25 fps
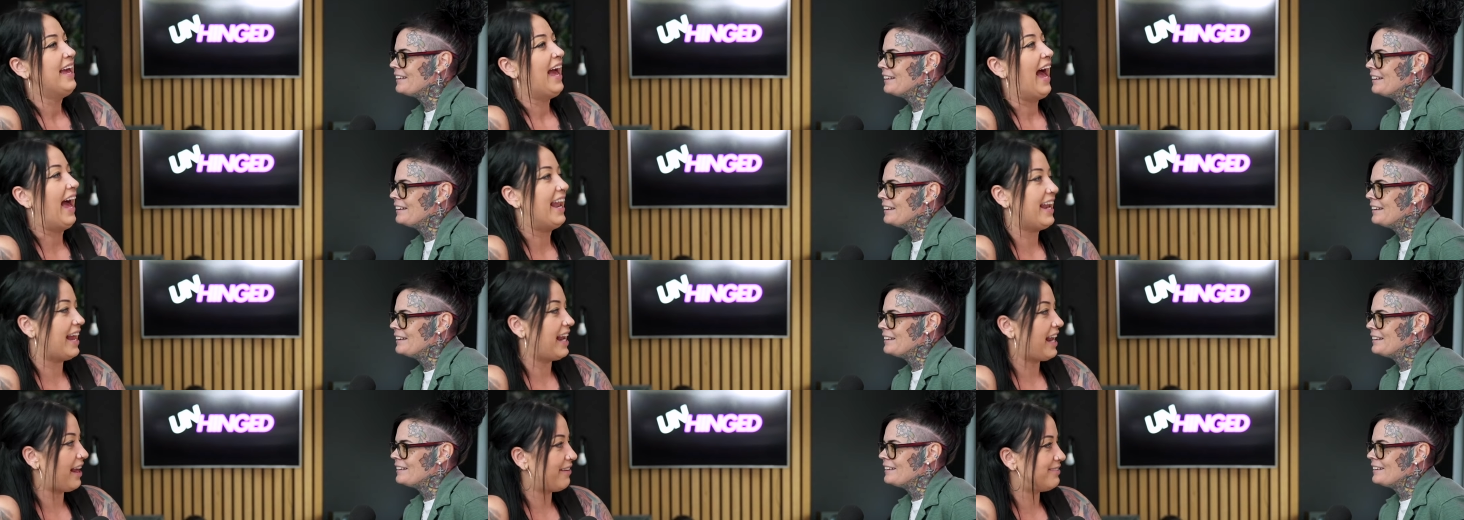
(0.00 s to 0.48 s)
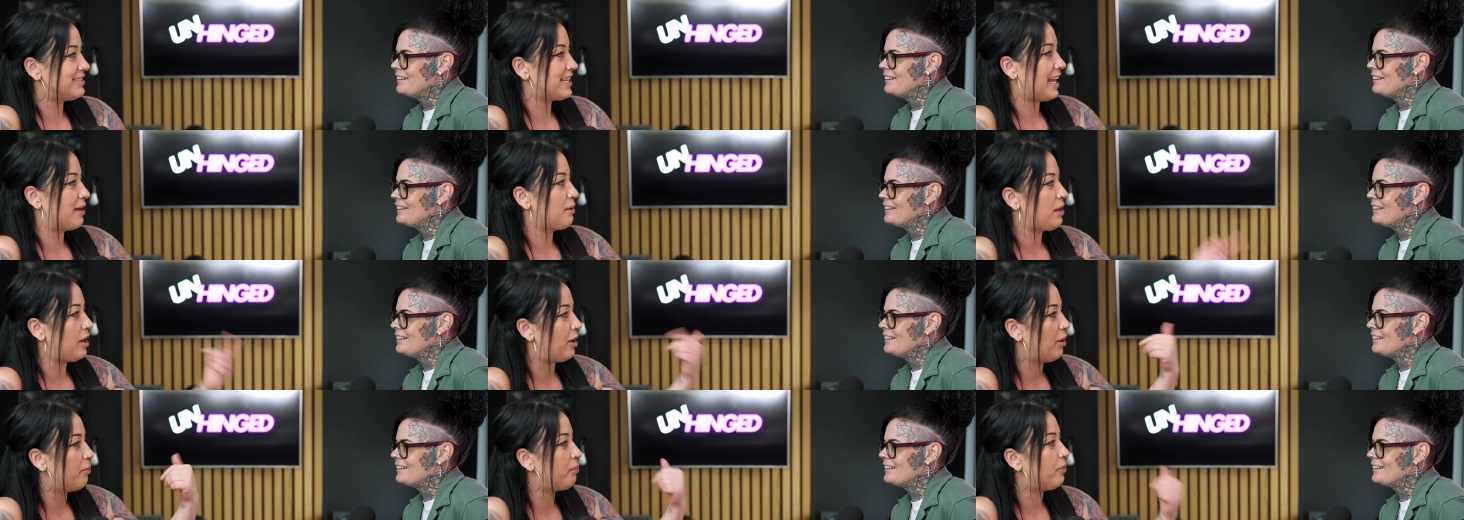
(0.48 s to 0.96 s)
Speaker 1: And then I was
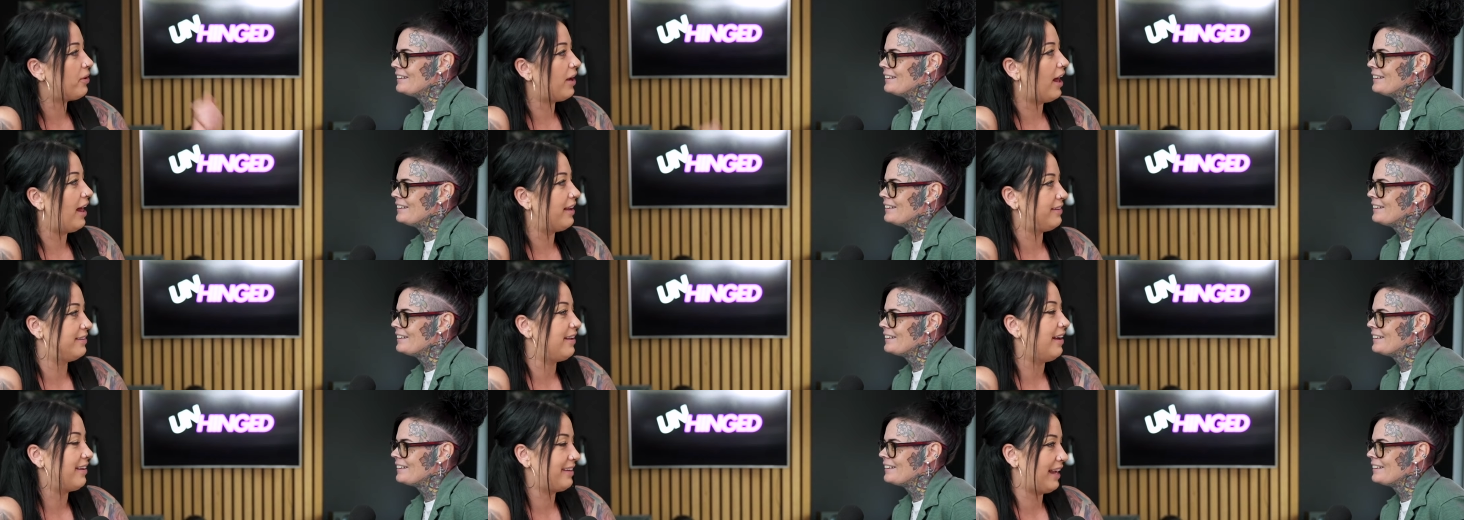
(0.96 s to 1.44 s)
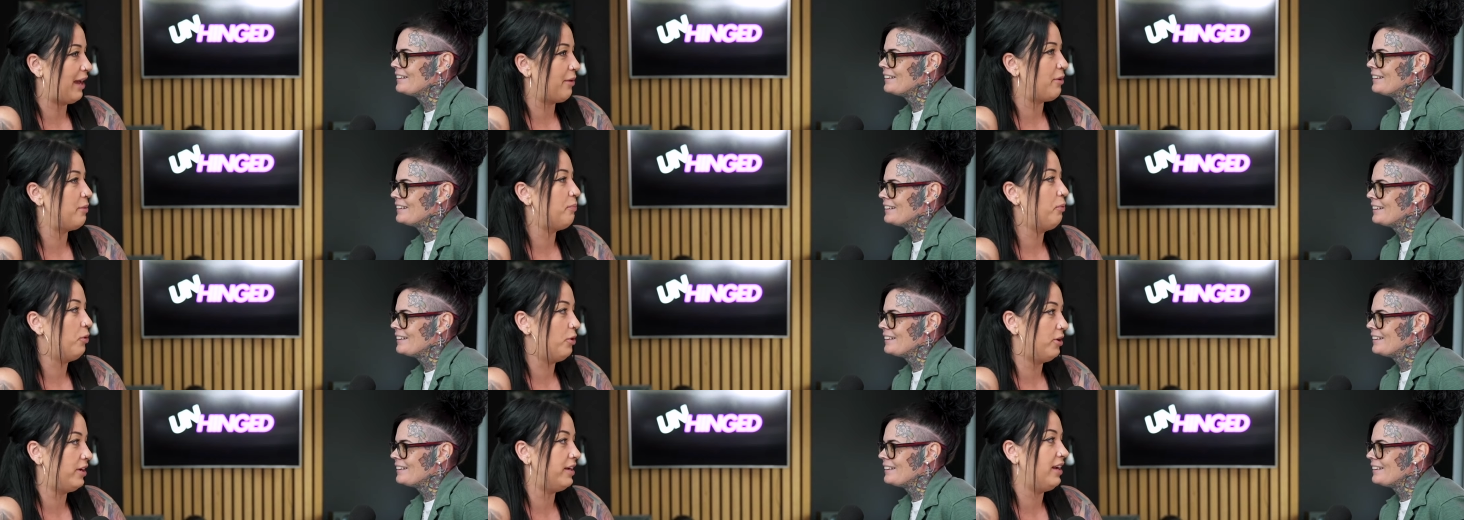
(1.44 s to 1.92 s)
like, Here, put on thong." now.
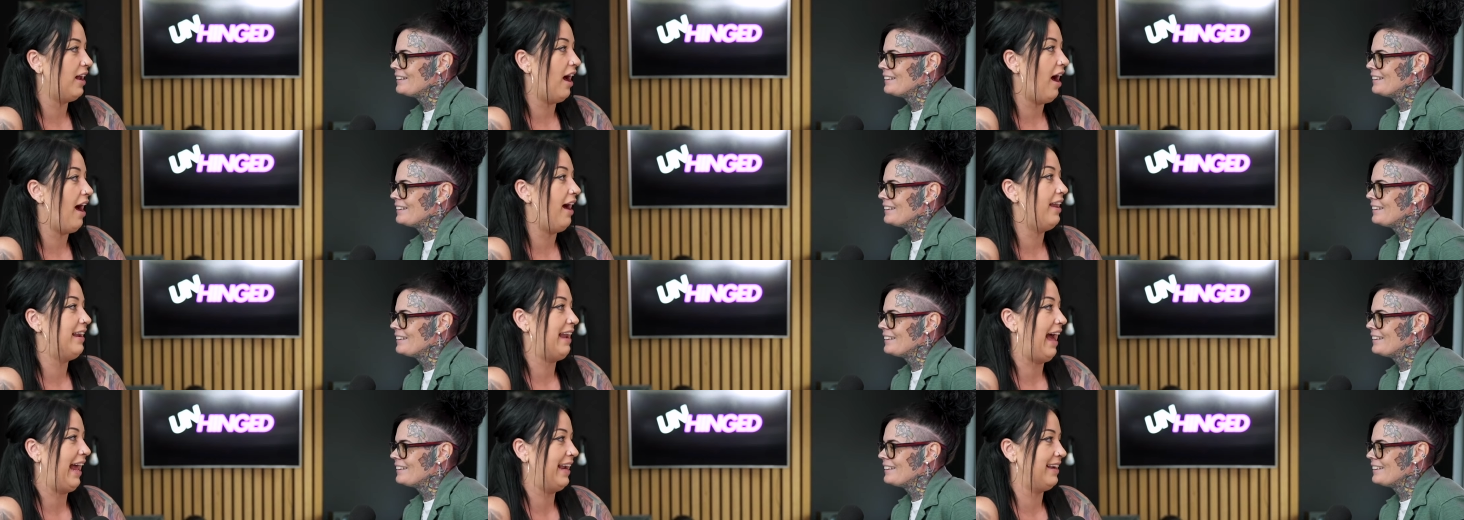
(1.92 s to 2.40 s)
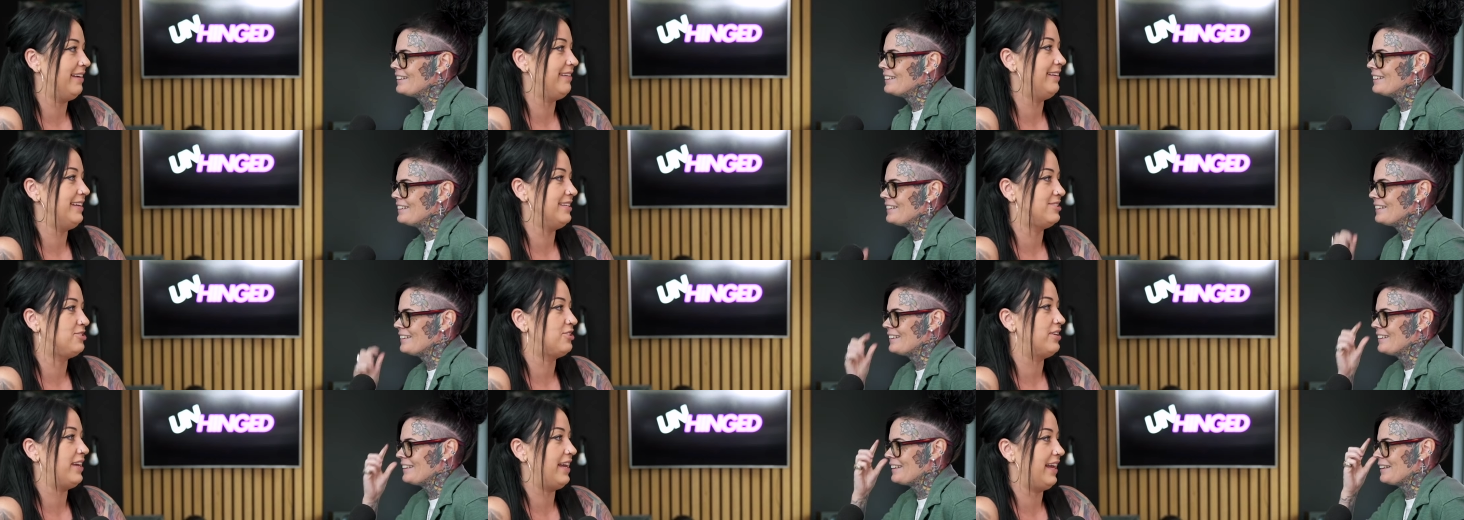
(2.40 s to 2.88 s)
We put it on and
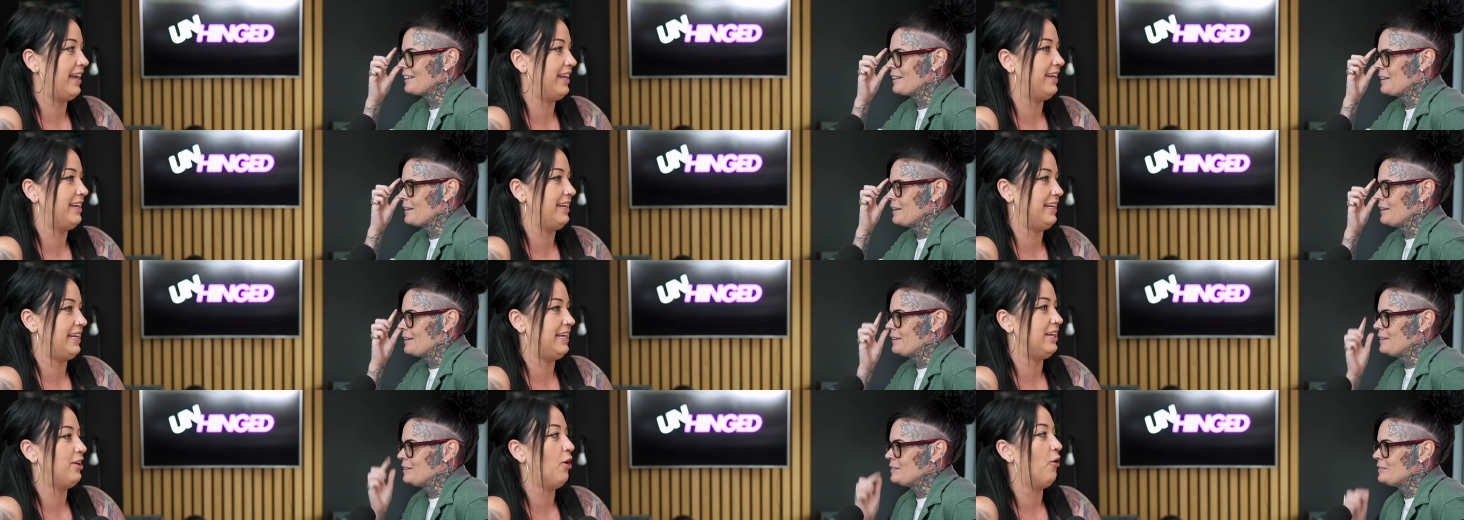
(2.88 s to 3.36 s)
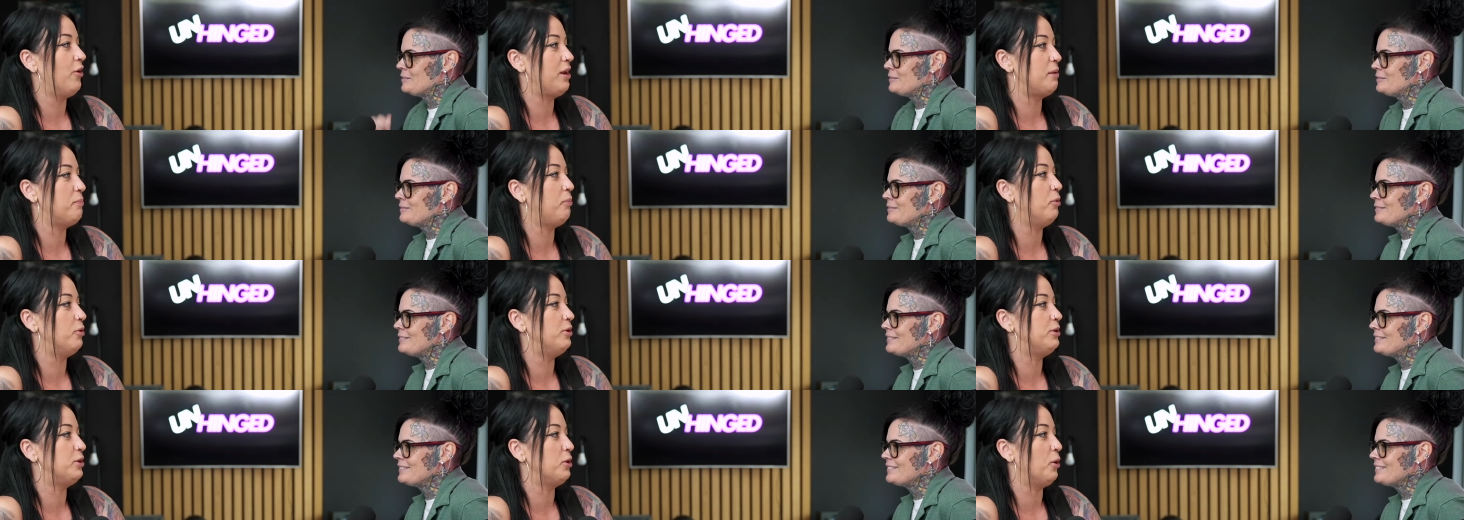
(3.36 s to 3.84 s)
literally it, he'd only
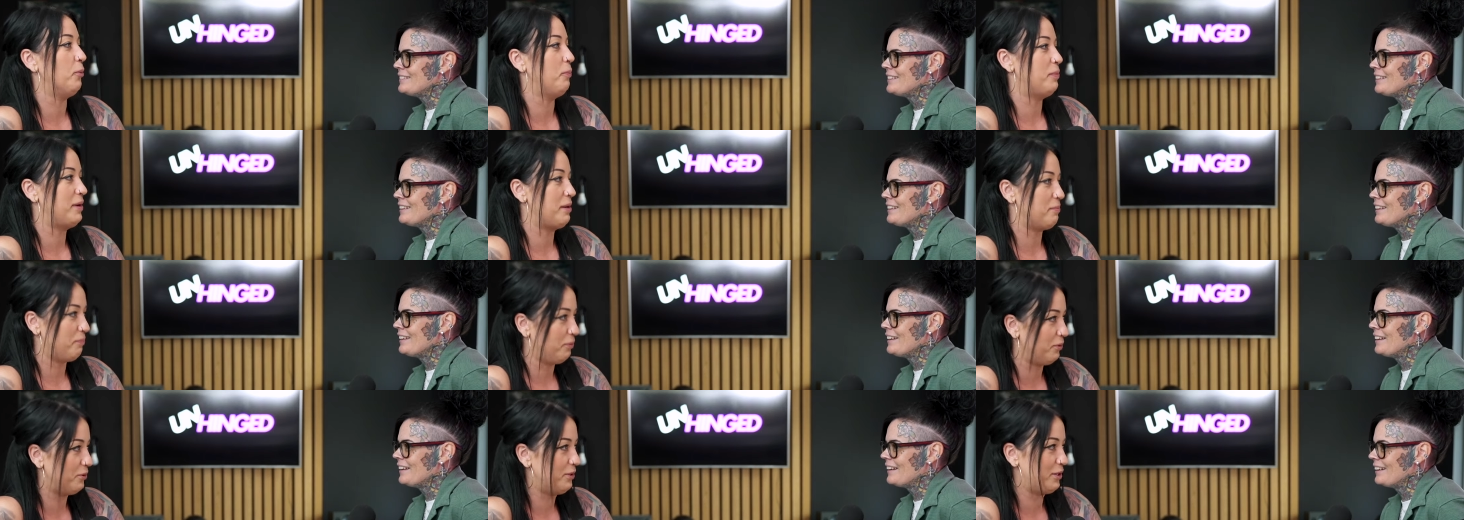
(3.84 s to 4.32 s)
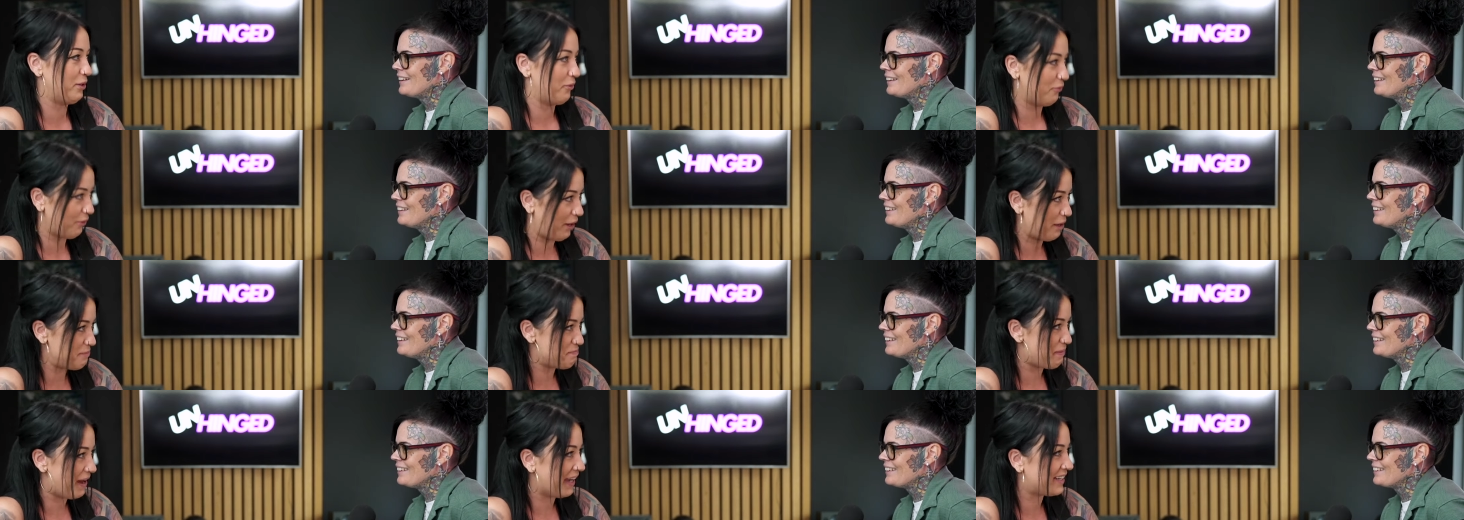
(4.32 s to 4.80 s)
pulled it up and he pulled it
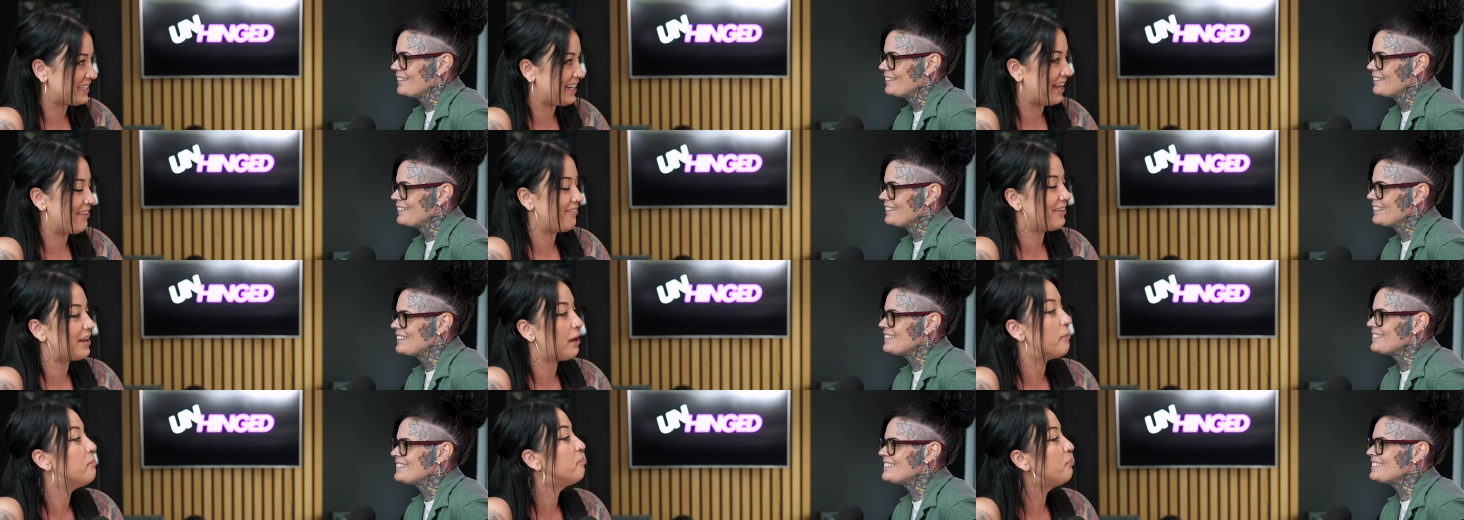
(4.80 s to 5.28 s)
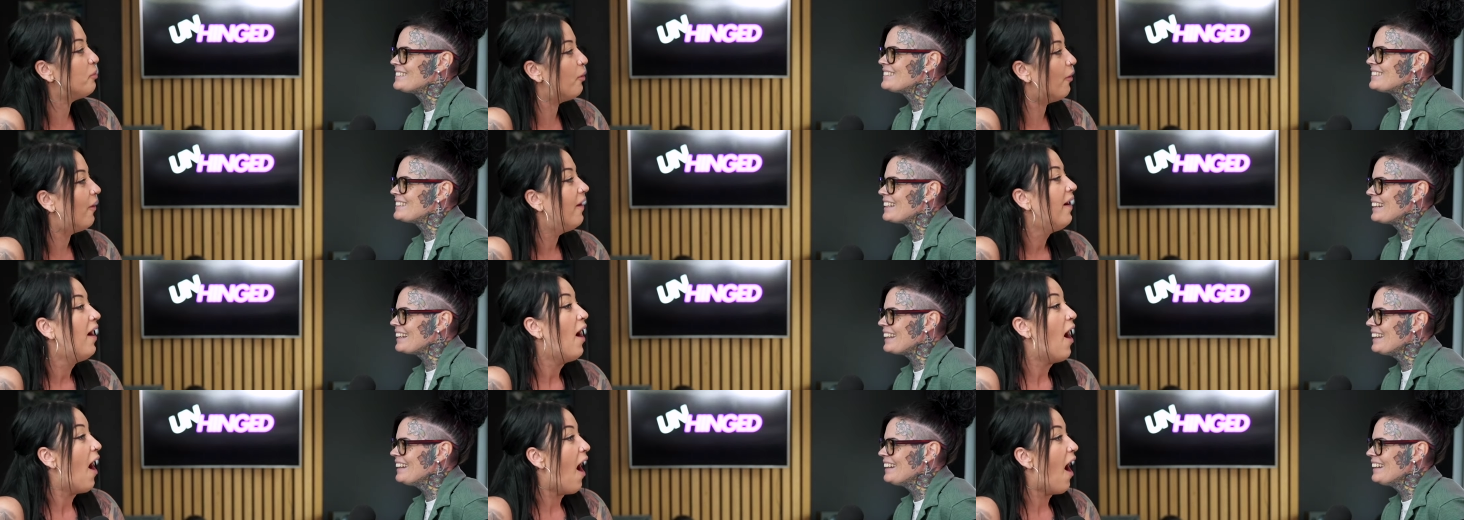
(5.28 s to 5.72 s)
right back down again. But